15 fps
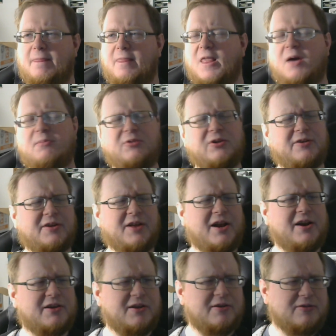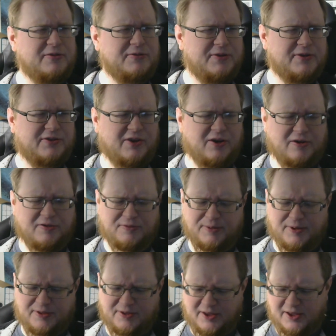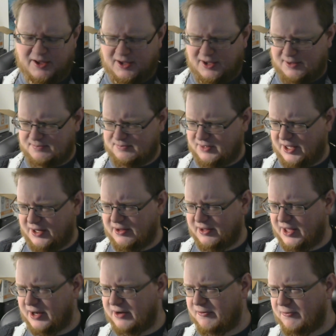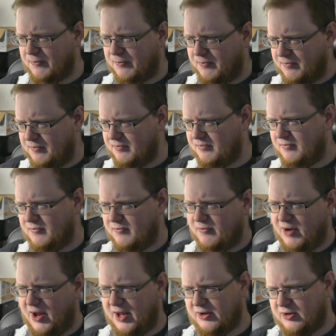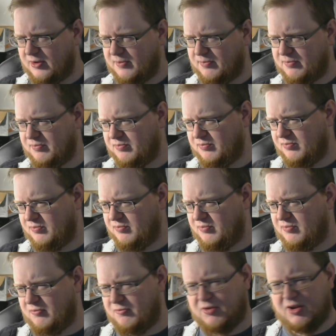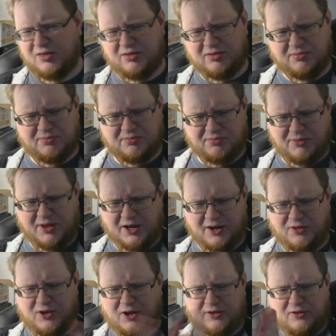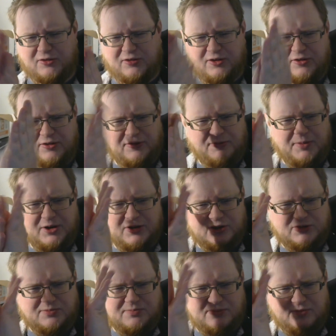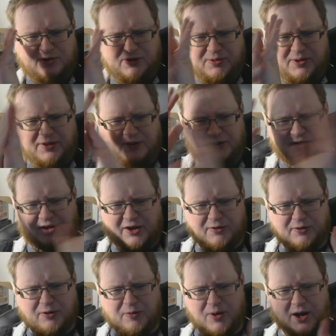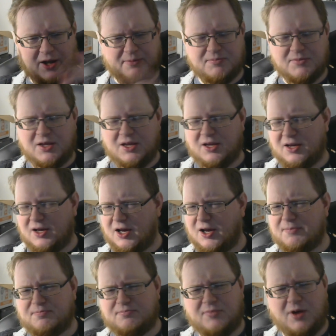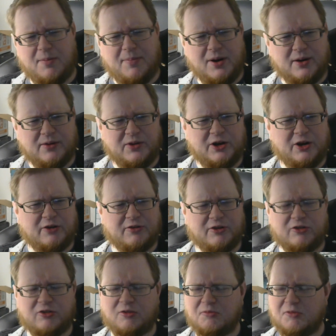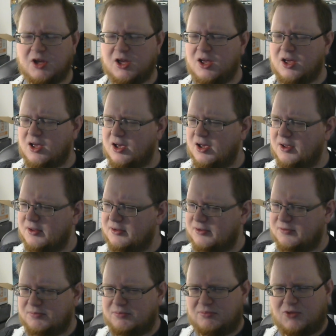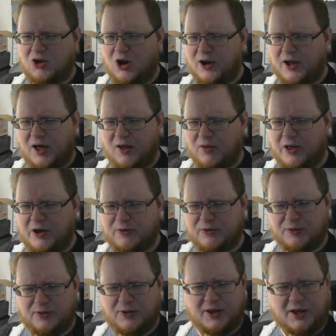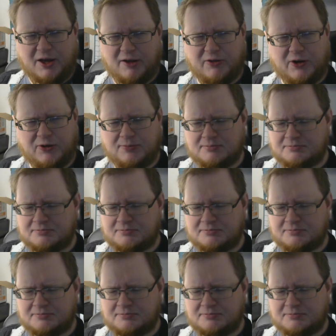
I'm gonna kind of conclude this off with a kind of random related thoughts. To me doing this, I don't know why. I'm apparently nervous. Just talk out loud or think out loud.